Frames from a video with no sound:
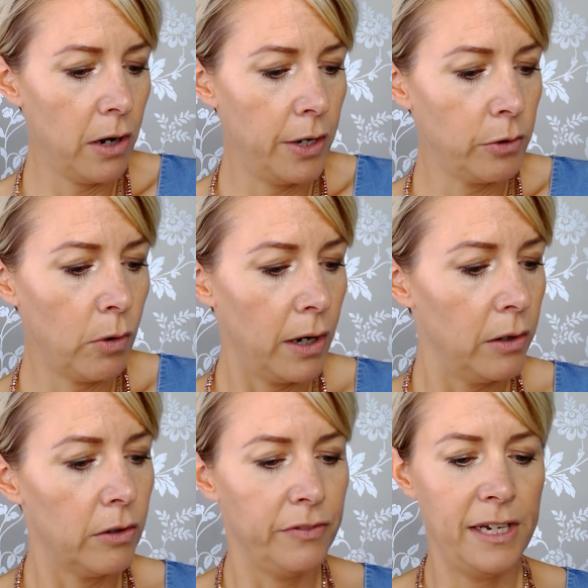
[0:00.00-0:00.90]
own quite a
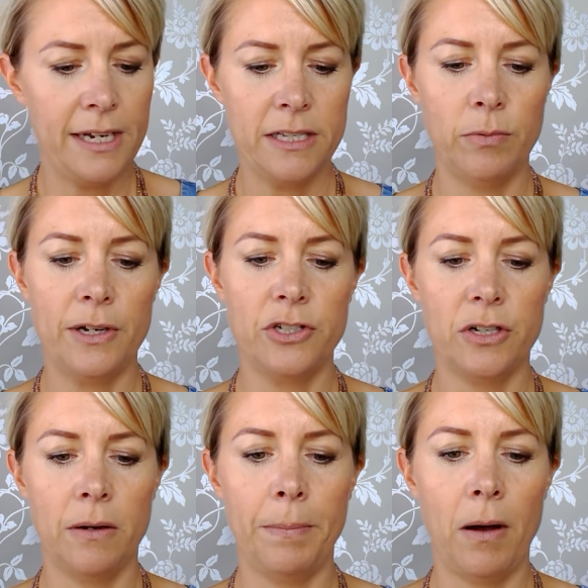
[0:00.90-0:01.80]
lot of these, which
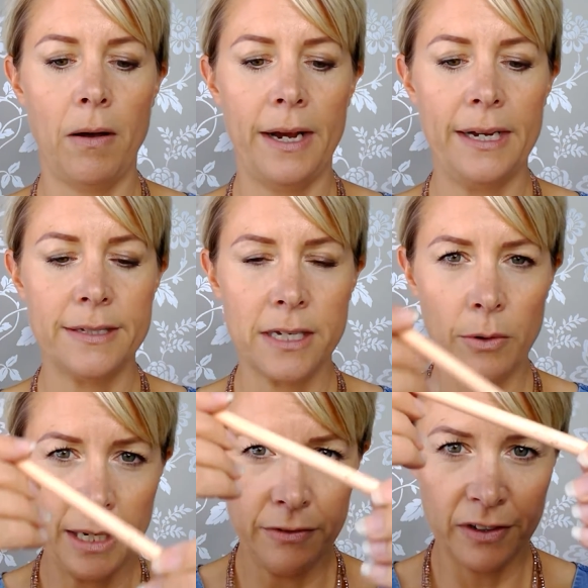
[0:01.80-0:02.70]
are by
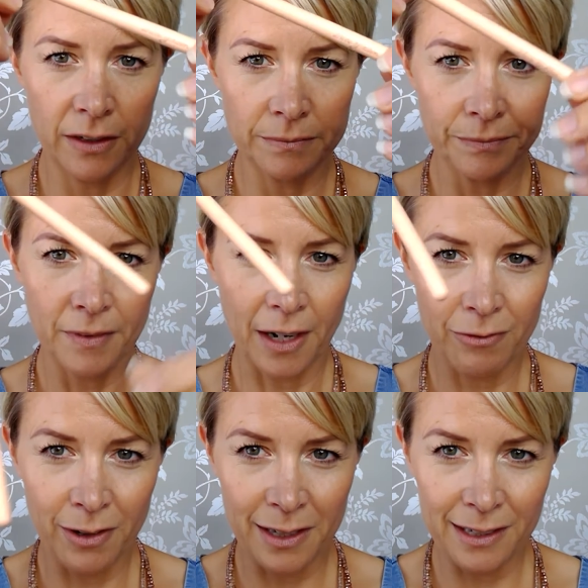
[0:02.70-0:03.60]
Zoeva. I
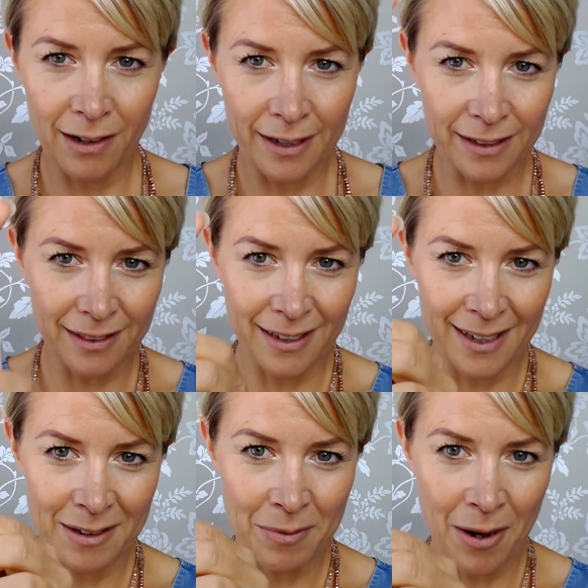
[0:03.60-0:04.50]
really like
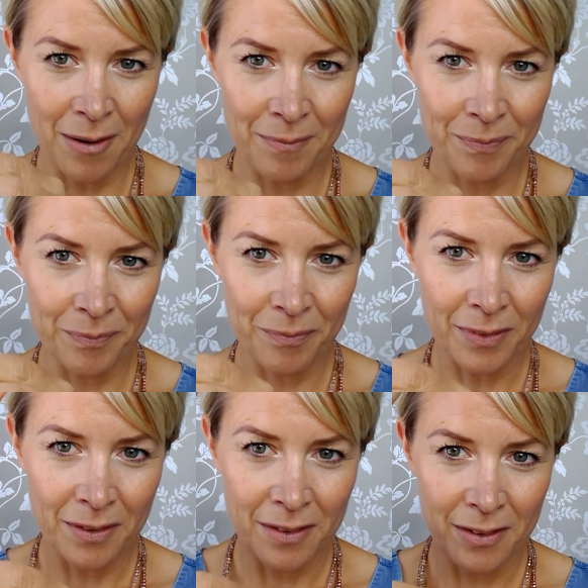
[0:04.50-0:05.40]
the
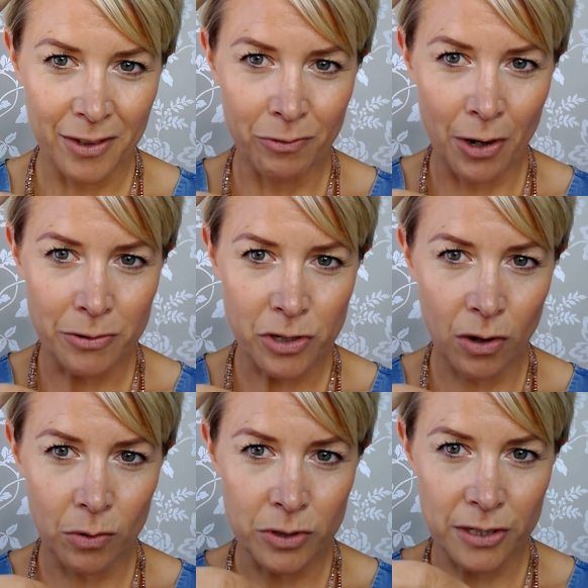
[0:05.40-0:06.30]
rose
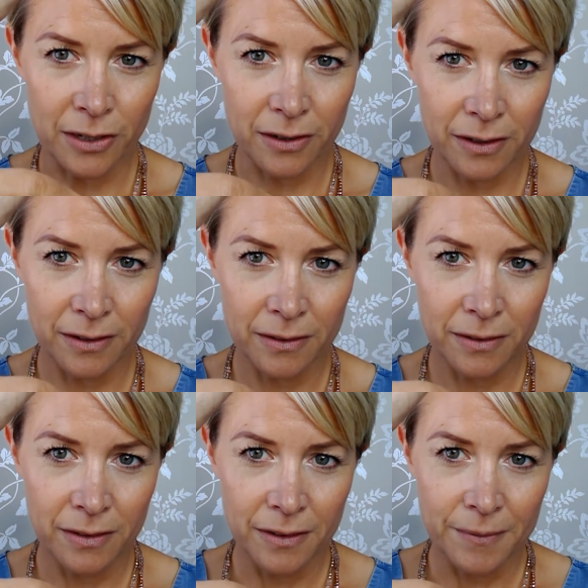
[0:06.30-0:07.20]
gold look.
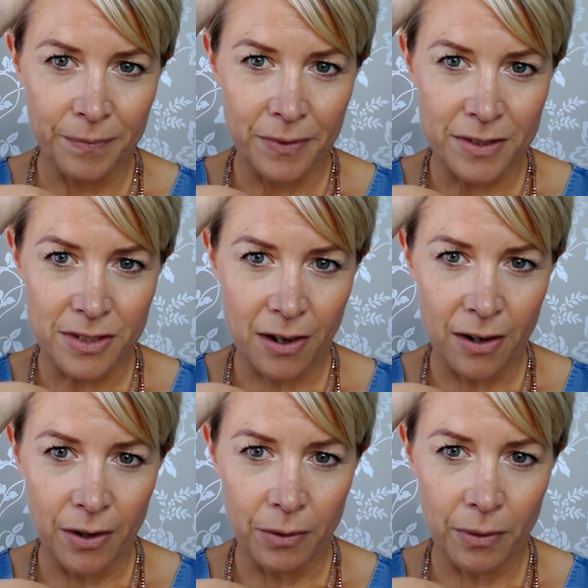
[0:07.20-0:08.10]

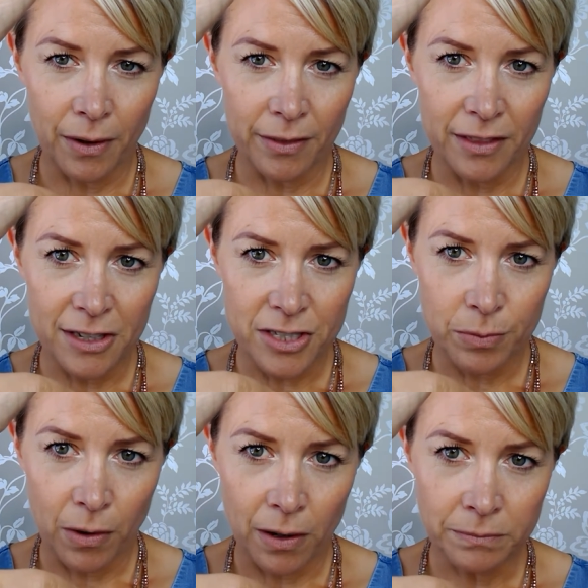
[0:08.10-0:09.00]
So this
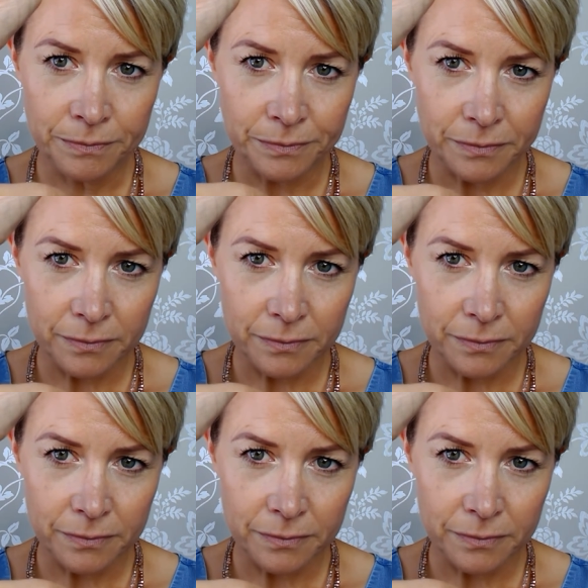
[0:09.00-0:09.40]
one